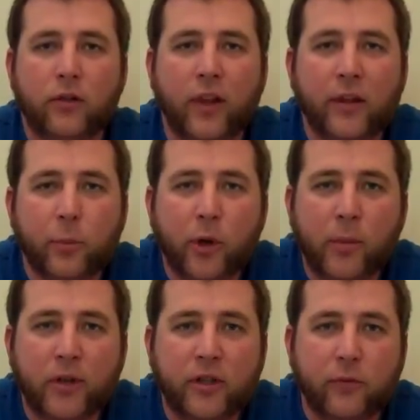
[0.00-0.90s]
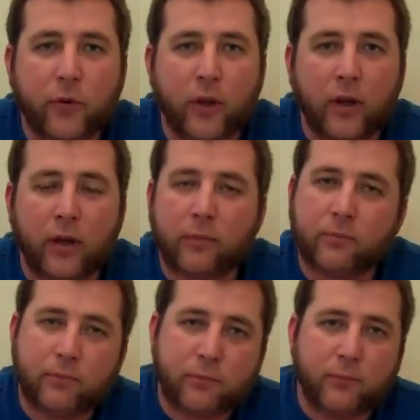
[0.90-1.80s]
so that's pretty much it for the
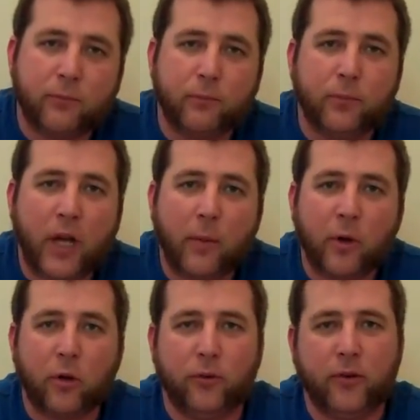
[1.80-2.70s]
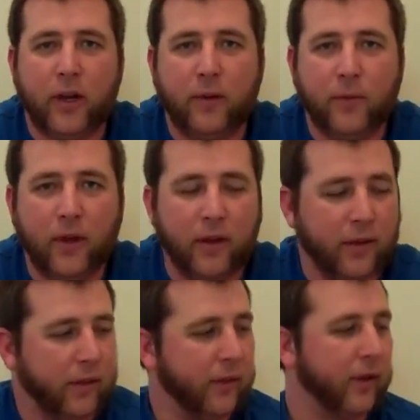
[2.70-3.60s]
chemical side of
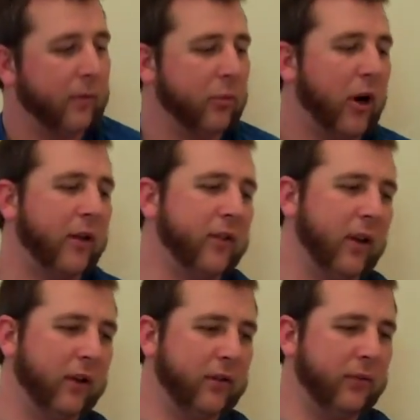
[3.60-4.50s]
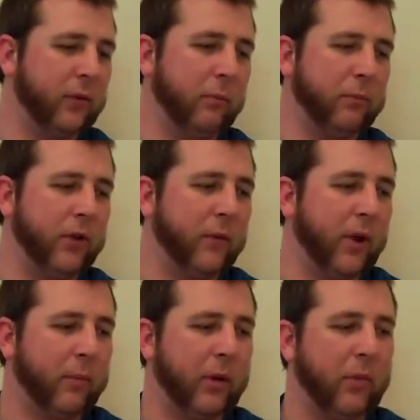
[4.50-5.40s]
the process for
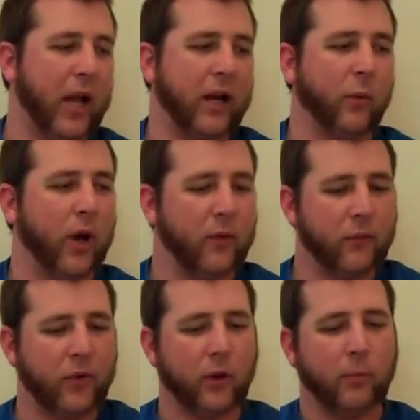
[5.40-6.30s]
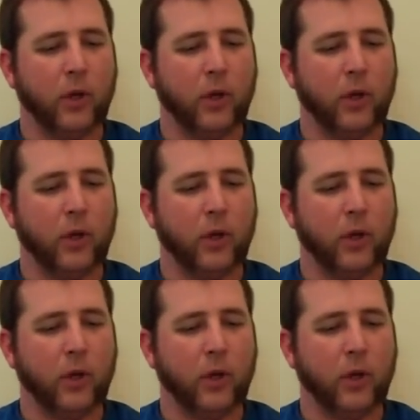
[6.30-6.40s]
developing black and white film.